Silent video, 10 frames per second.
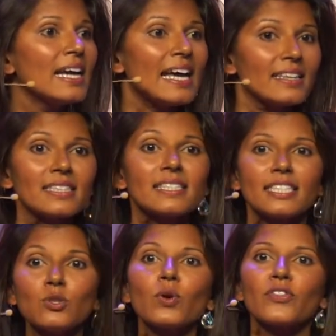and then
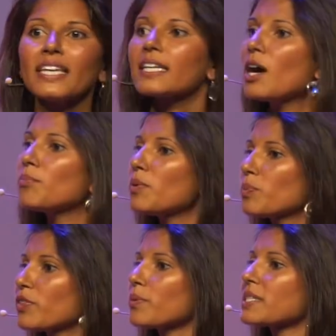see what they come up
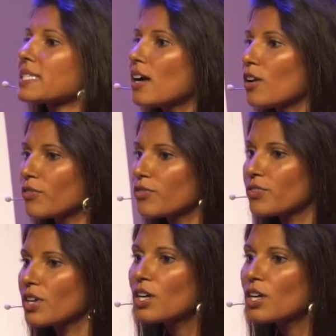with themselves.